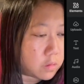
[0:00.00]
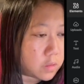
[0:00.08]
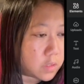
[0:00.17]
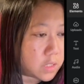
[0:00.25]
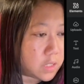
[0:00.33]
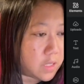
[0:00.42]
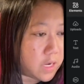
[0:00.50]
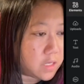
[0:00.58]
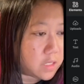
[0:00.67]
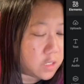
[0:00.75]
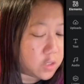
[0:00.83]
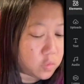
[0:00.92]

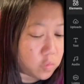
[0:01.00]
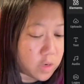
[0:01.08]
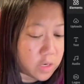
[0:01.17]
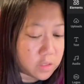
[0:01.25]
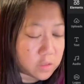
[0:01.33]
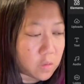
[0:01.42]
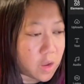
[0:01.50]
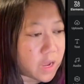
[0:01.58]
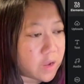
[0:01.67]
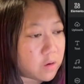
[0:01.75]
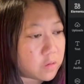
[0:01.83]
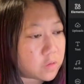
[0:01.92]
select each one. So
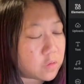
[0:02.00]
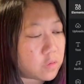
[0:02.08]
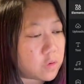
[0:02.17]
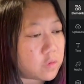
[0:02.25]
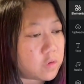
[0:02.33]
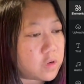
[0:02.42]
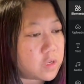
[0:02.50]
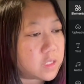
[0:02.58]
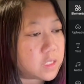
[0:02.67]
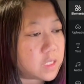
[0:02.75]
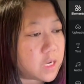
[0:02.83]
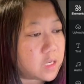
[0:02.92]
in order to
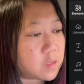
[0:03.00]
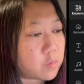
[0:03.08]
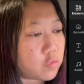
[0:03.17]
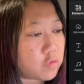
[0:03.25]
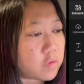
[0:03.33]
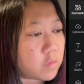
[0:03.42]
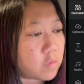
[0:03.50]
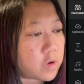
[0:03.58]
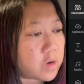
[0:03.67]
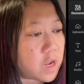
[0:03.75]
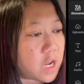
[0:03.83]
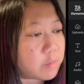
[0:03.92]
select more than
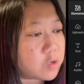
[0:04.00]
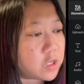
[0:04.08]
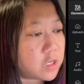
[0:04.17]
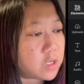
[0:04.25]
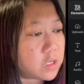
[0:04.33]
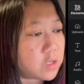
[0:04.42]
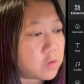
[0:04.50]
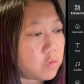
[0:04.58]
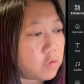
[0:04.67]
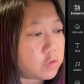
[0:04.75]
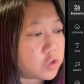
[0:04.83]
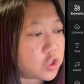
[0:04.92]
one object, you
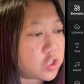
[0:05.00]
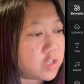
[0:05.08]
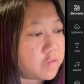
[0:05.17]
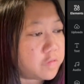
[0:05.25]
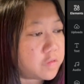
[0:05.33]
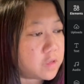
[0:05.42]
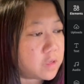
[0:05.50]
hold Shift